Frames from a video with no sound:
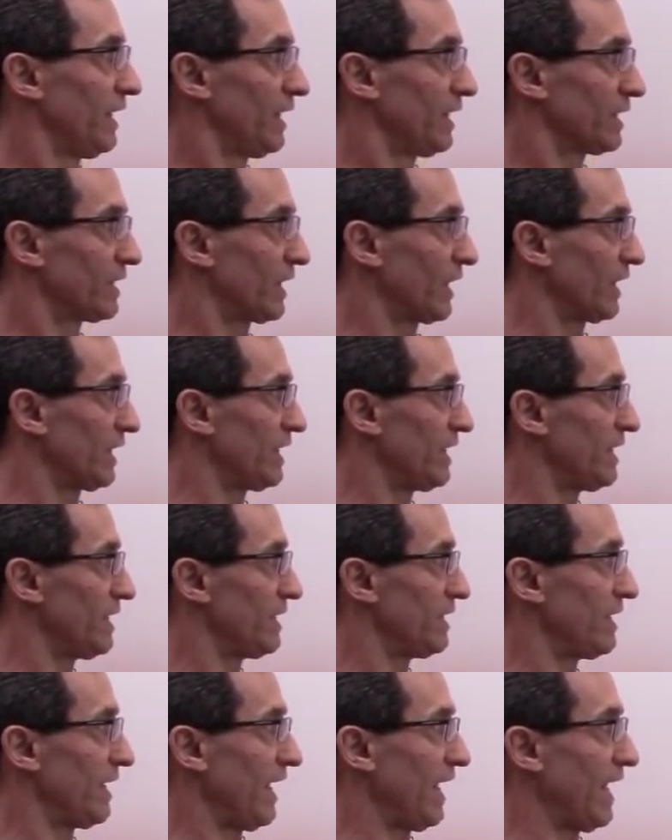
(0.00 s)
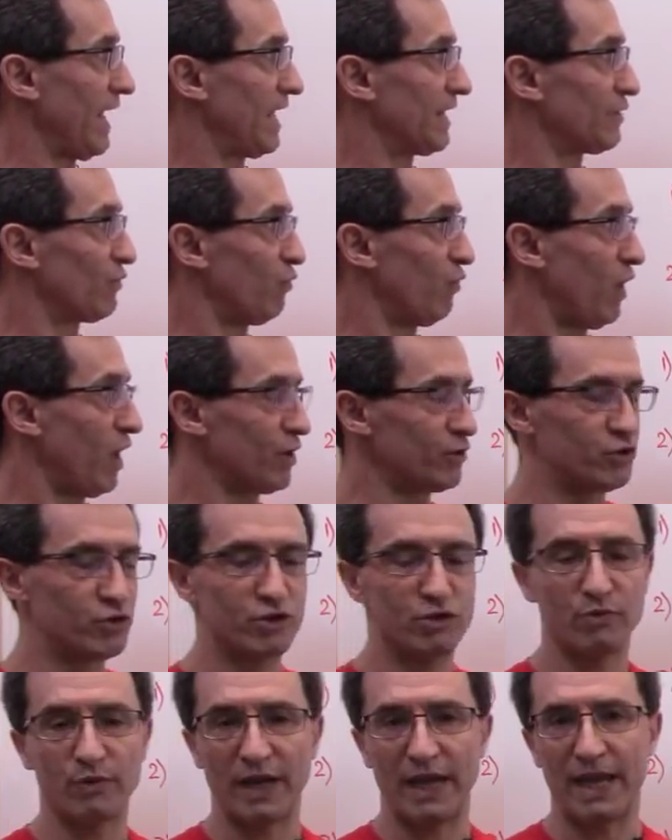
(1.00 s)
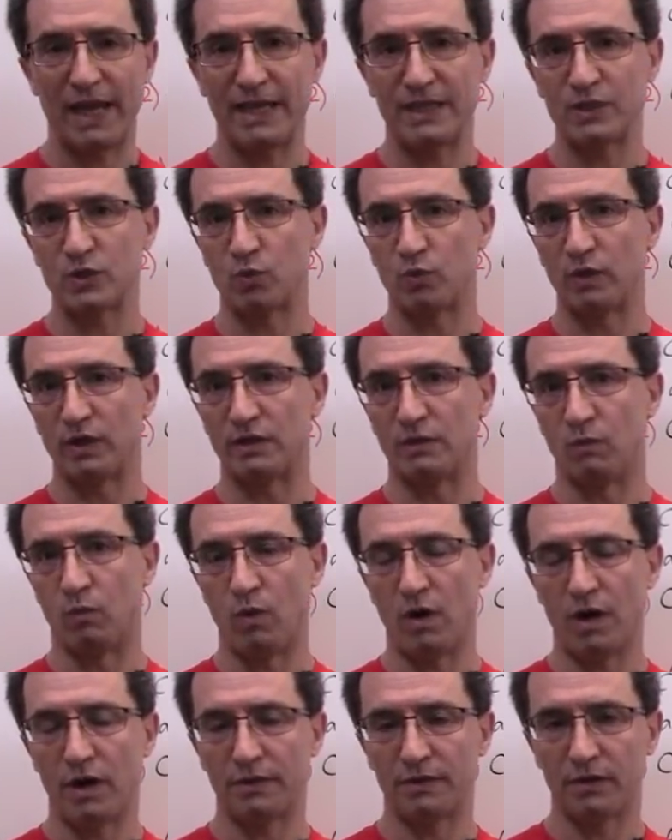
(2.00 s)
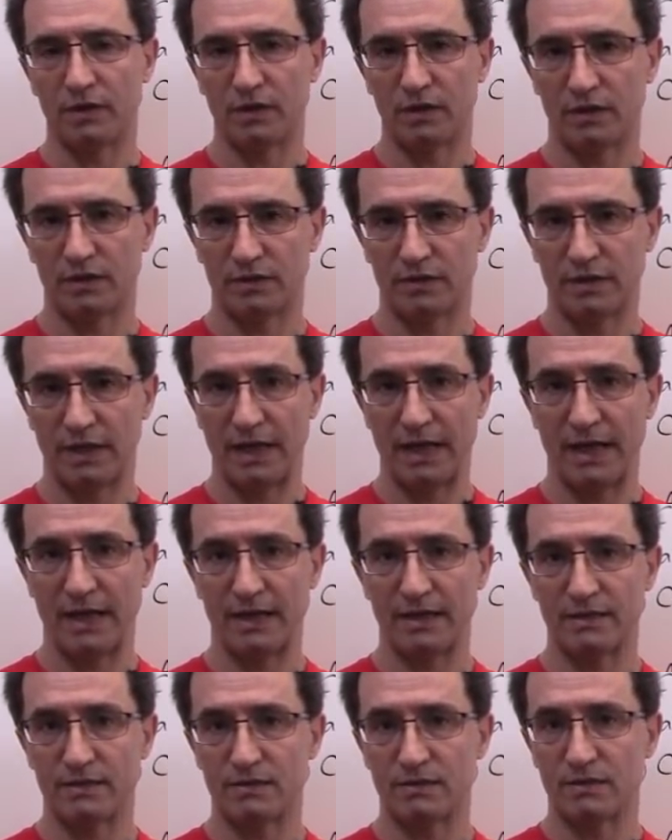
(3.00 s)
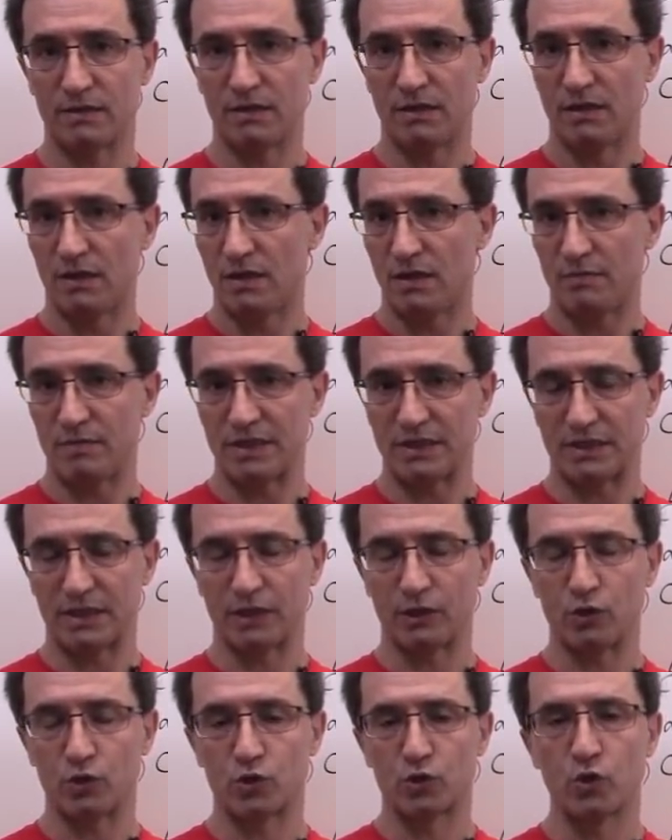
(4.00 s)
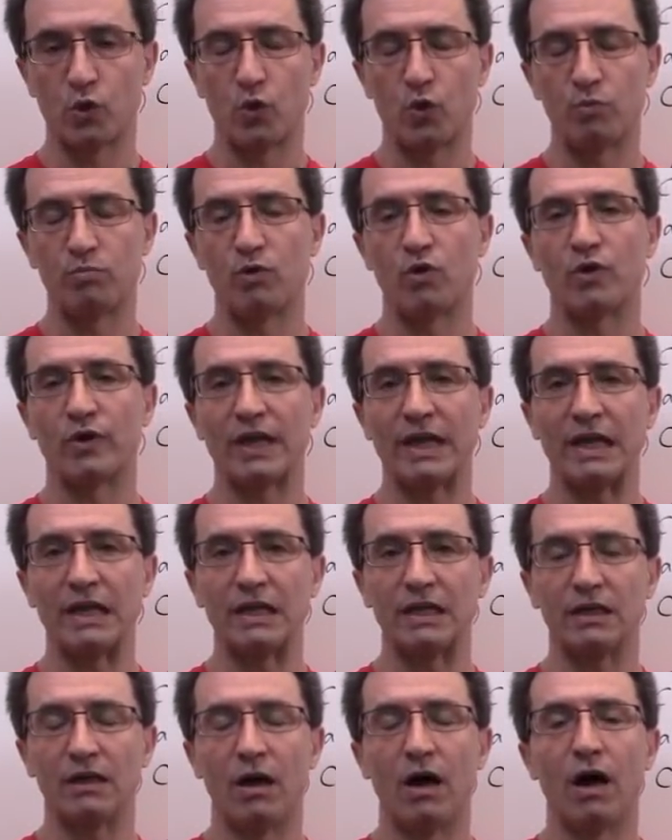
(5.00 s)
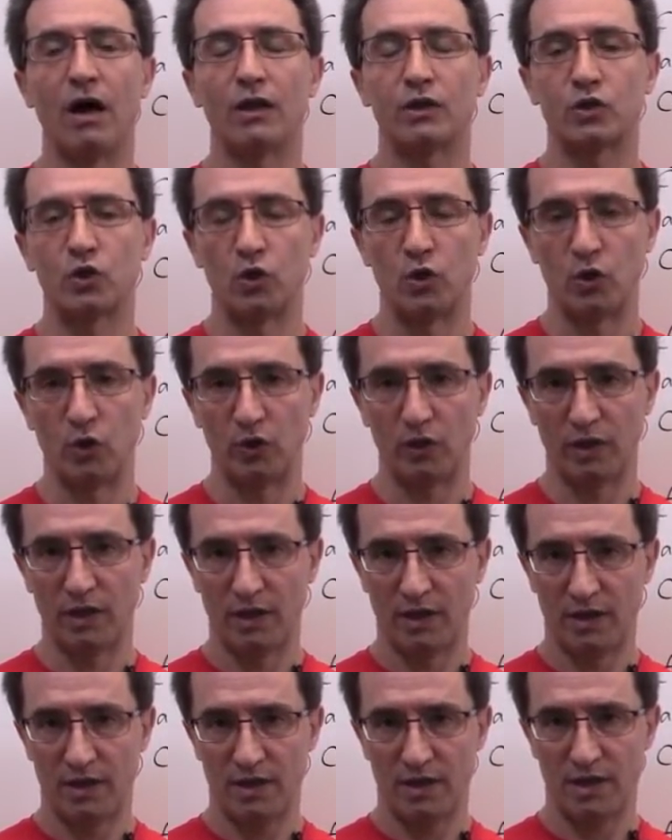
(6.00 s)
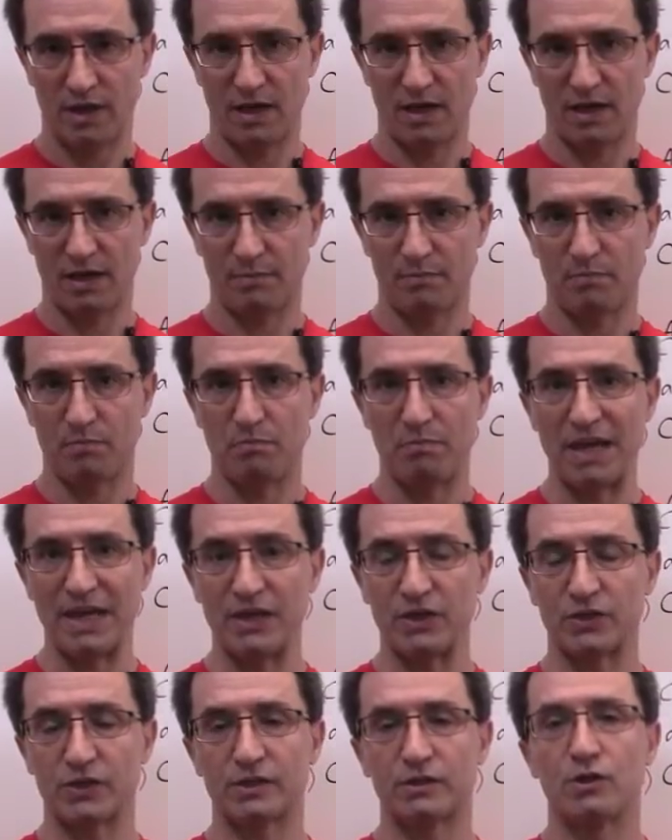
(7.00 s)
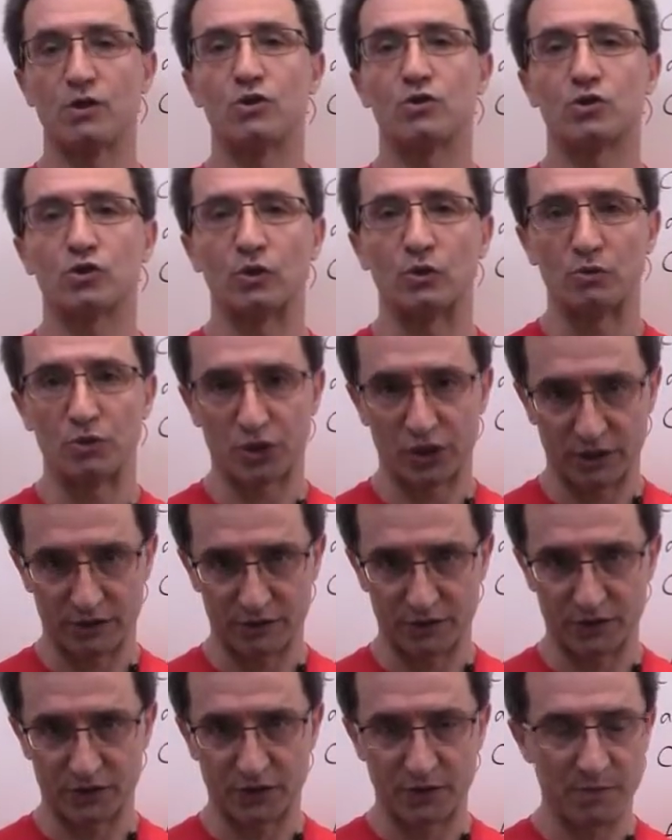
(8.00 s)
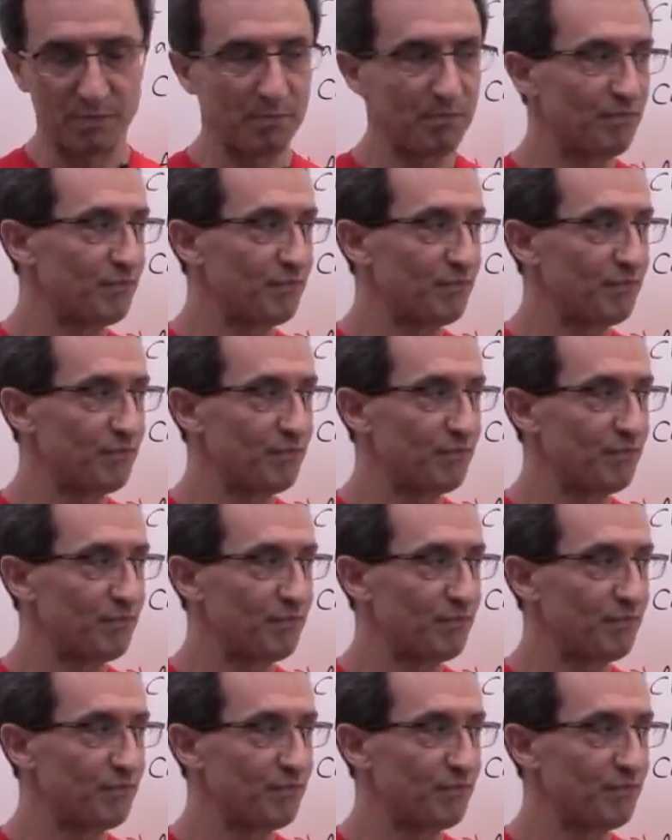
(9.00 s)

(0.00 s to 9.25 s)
clean and wash your hands with water and basically soap or any alcohol based solutions.